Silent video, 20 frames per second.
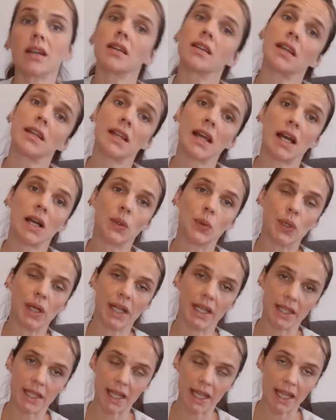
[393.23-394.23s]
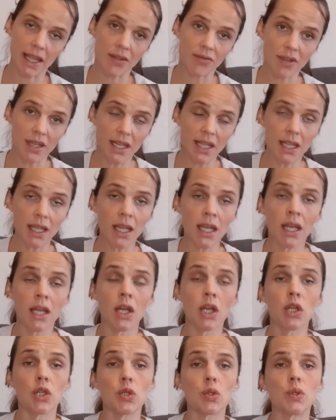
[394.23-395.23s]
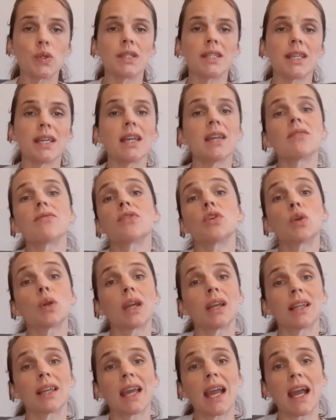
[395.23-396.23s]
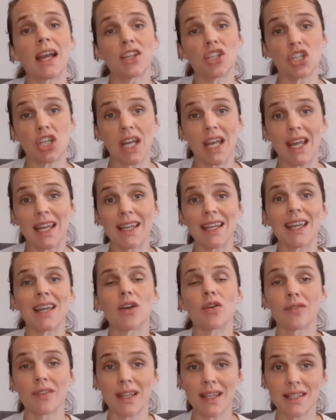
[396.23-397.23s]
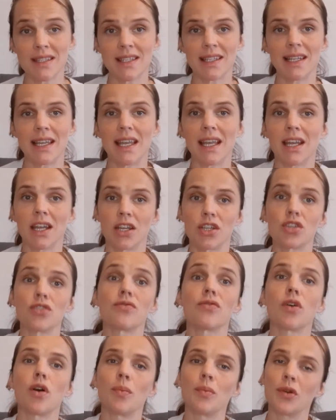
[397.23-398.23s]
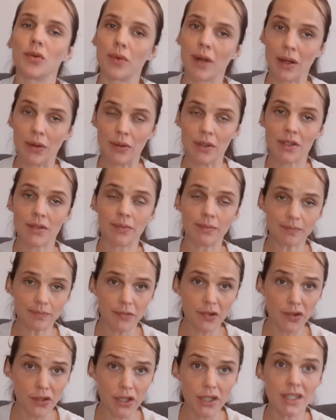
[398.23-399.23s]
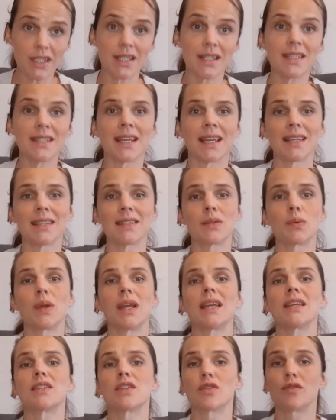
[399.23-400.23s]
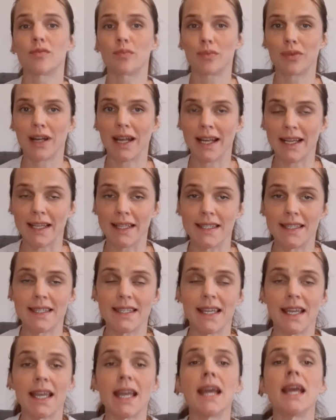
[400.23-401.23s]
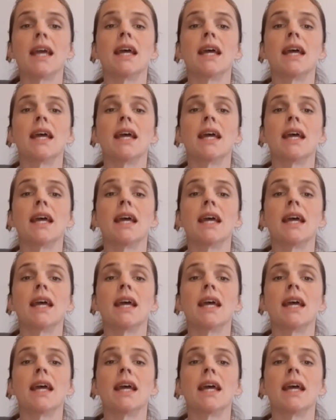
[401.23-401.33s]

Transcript: and an hour in the evening to see if you can catch any of this leakage from around 36 weeks of pregnancy.